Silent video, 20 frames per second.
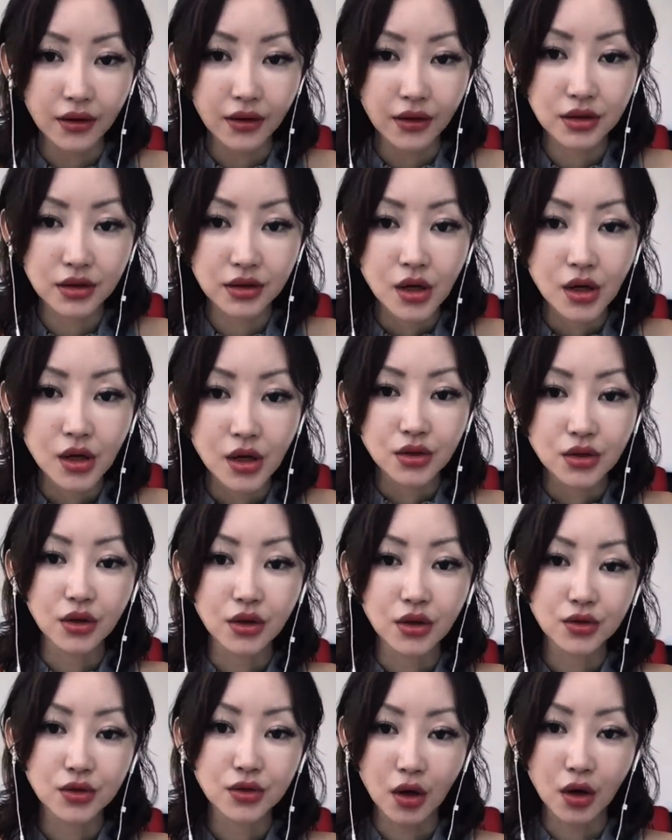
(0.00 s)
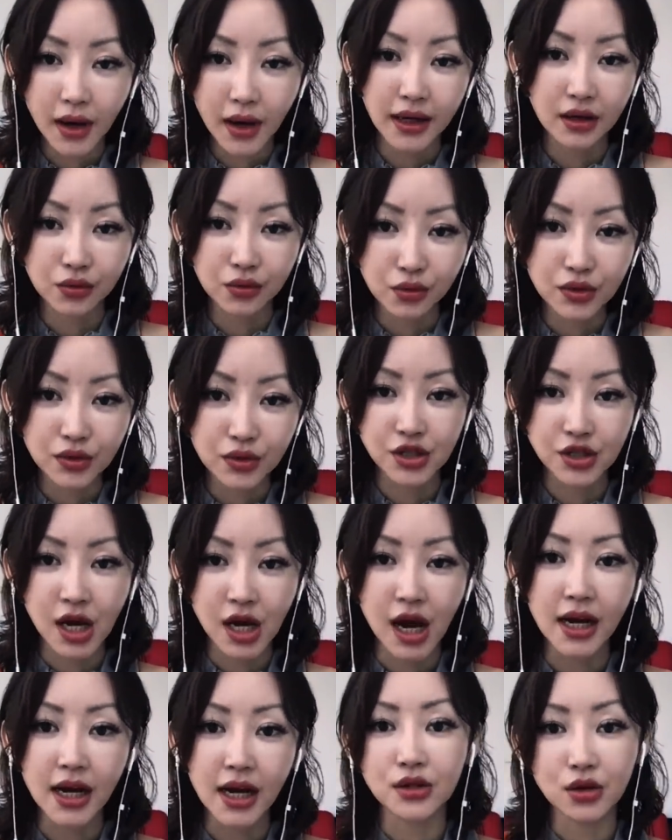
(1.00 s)
So there's somebody who's in
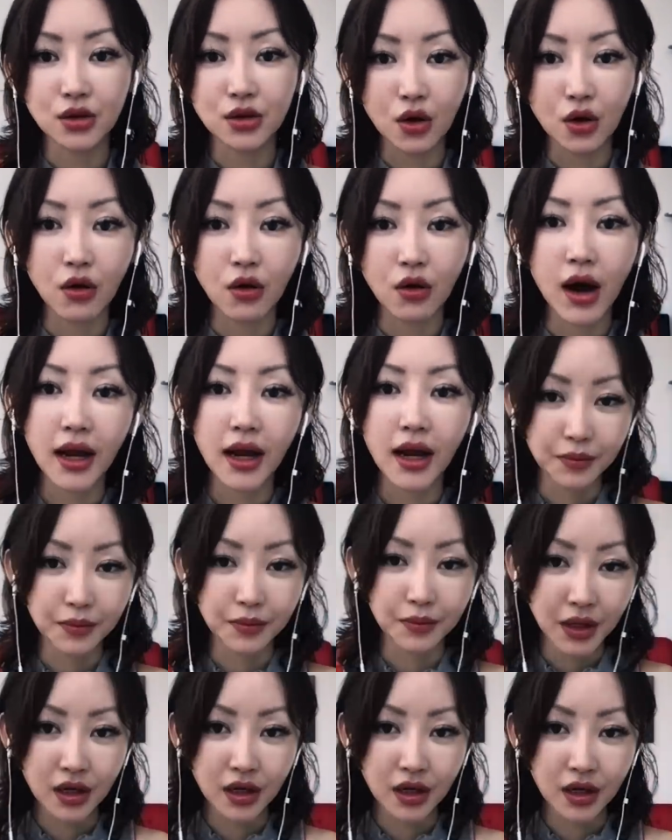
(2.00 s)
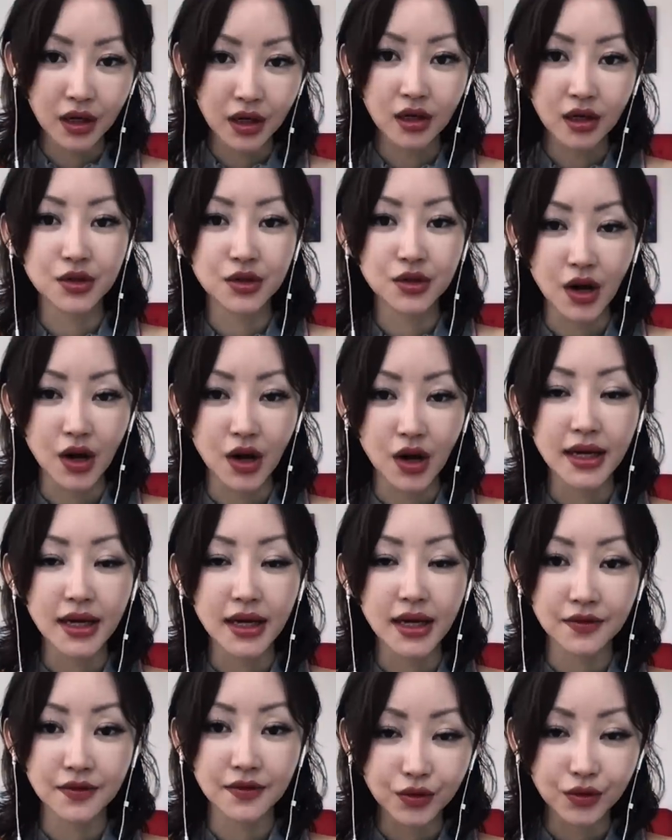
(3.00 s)
charge go out and picking up trash, food,
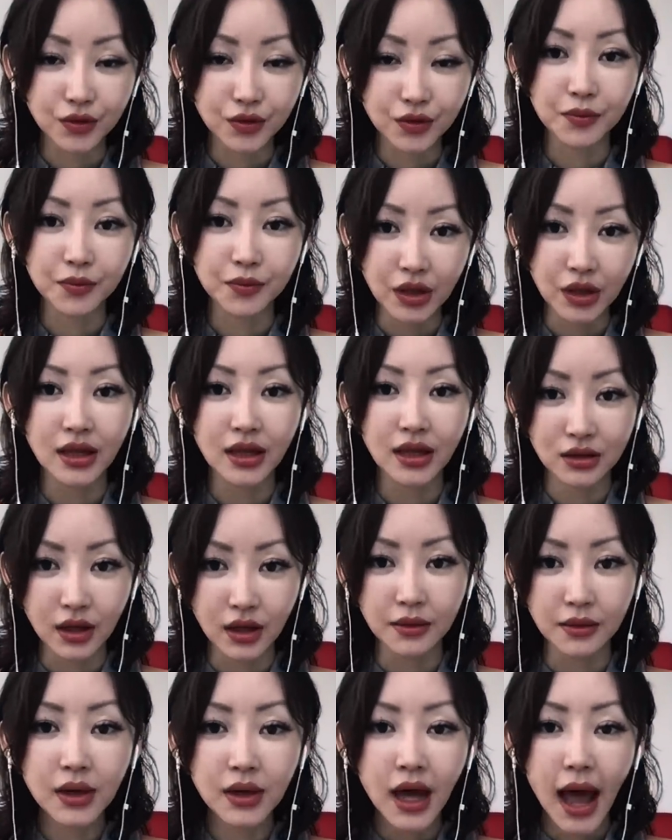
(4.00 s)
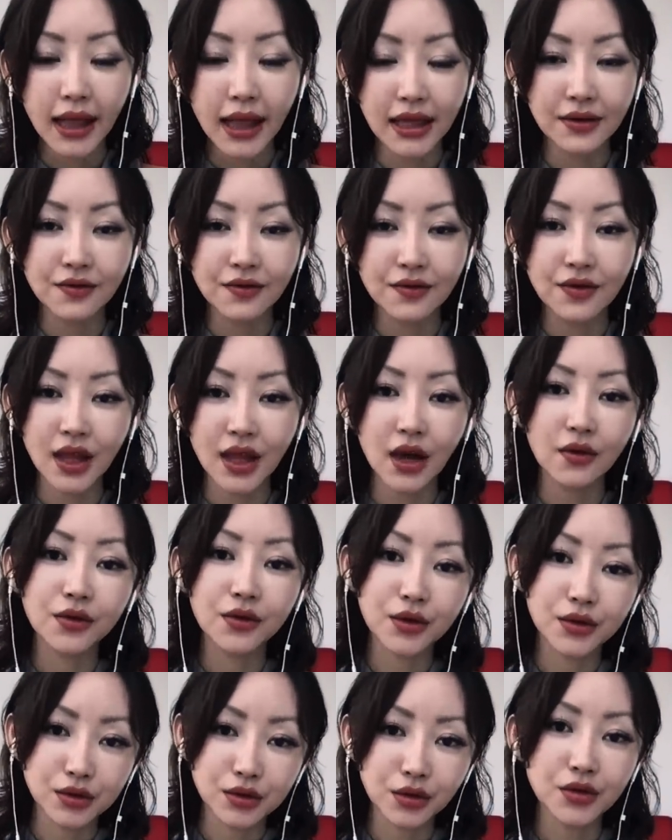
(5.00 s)
and bring that to them. And even that, of
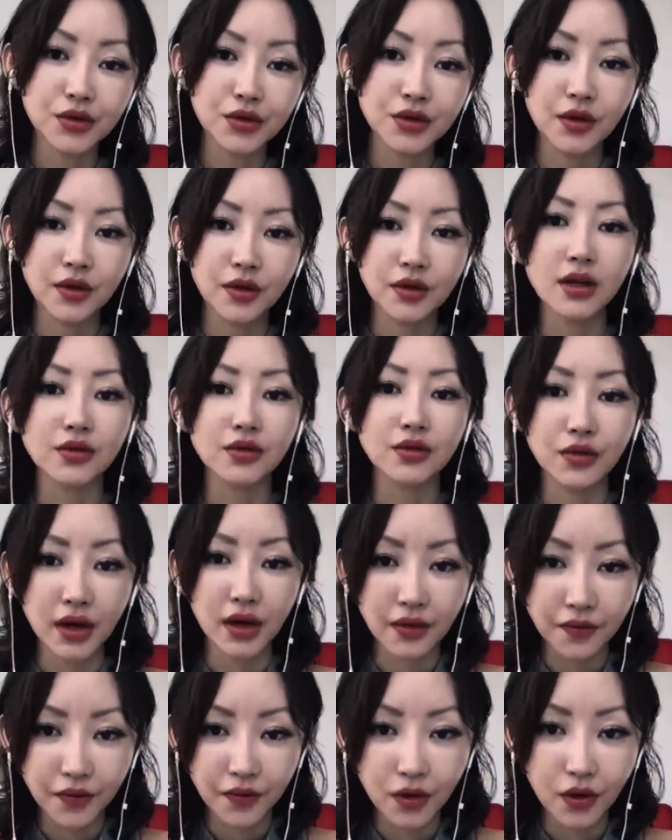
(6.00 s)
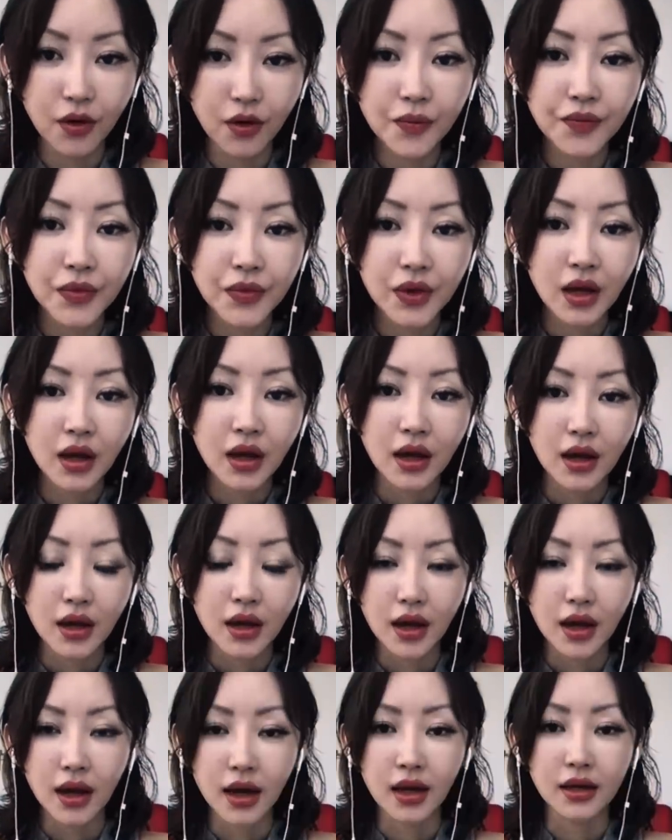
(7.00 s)
course, North Koreans are grateful
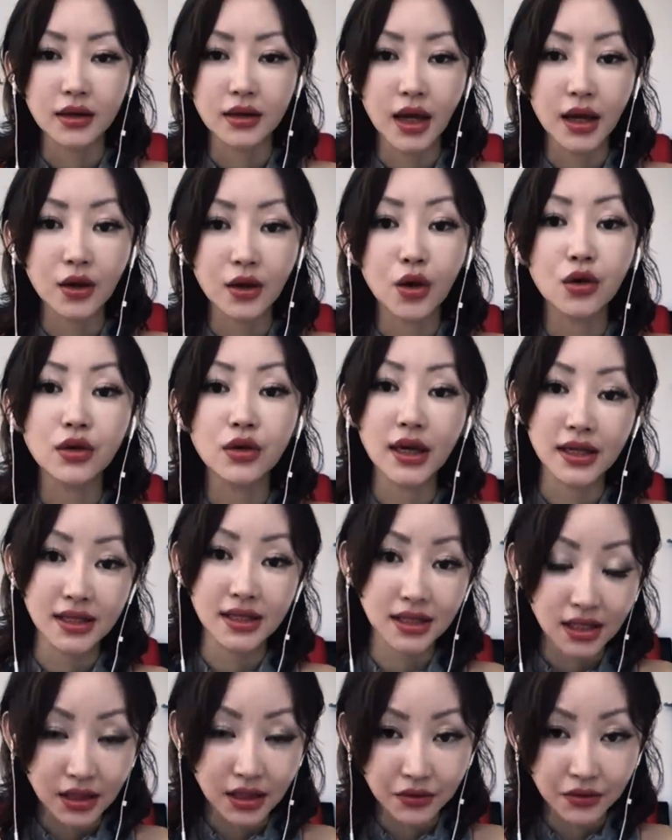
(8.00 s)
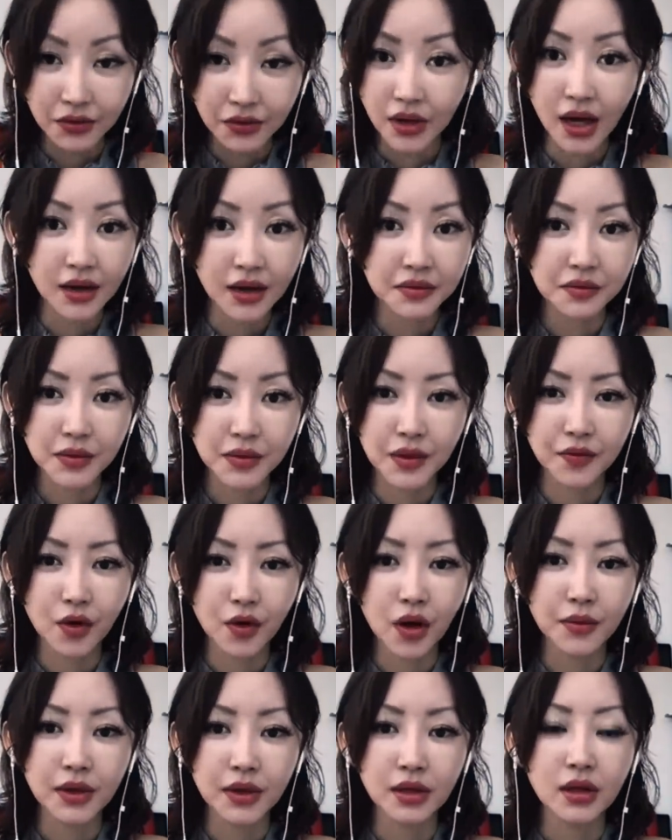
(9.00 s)
and they go to like Syria even before.
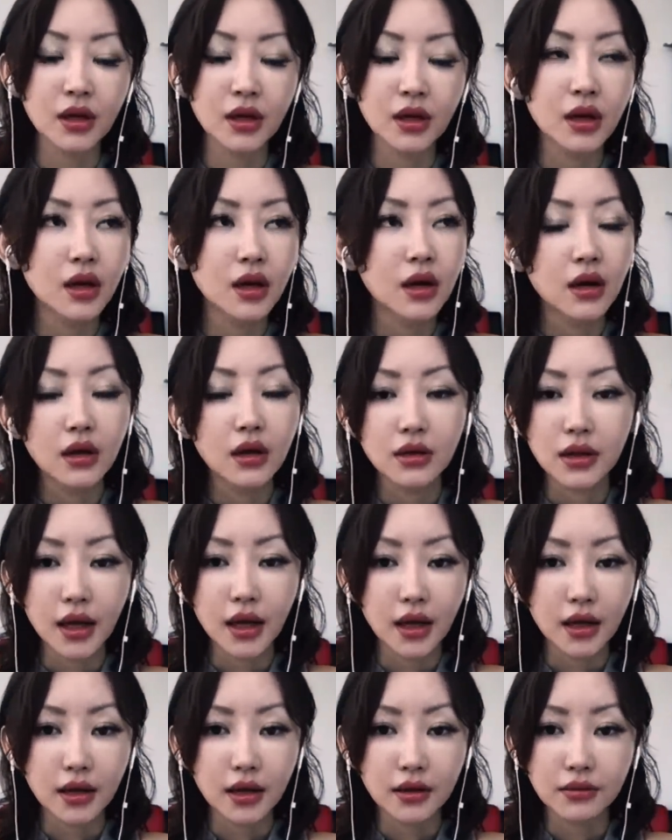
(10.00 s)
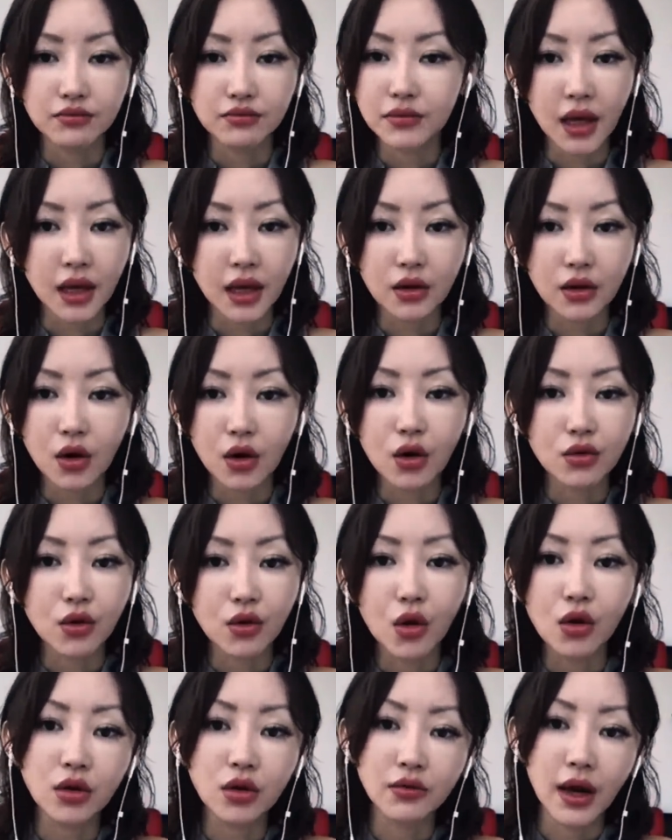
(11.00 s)
I mean, they they go
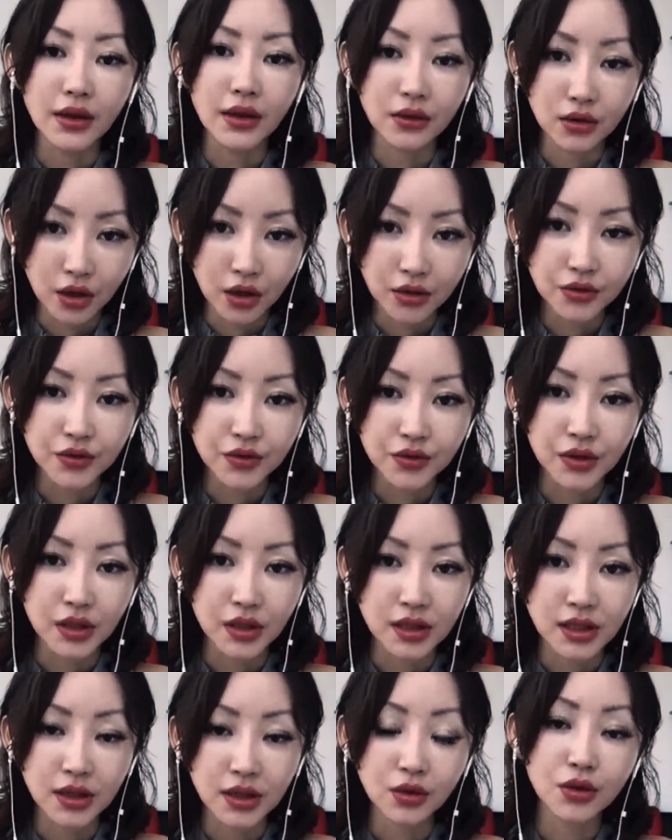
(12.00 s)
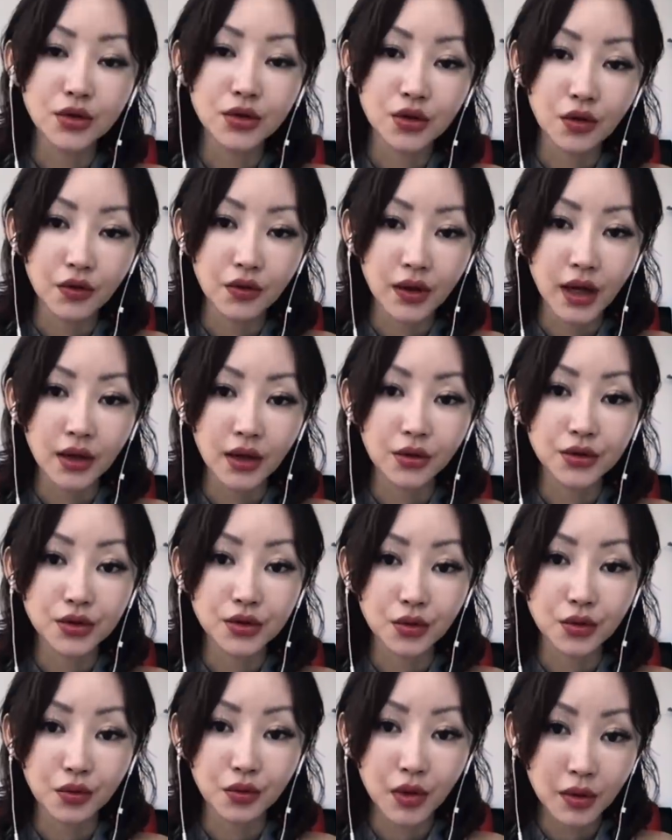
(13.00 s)
all around the countries and North Korea and
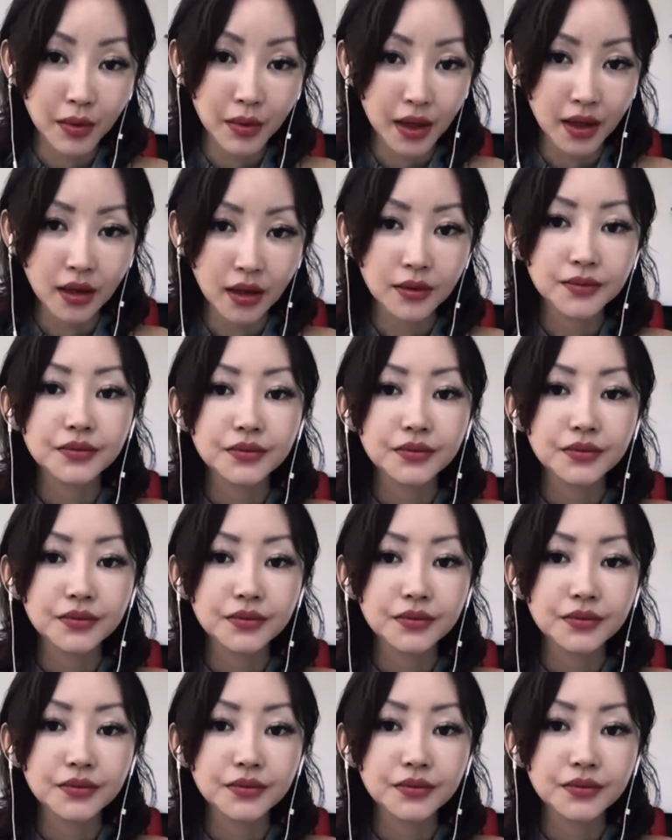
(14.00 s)
also women.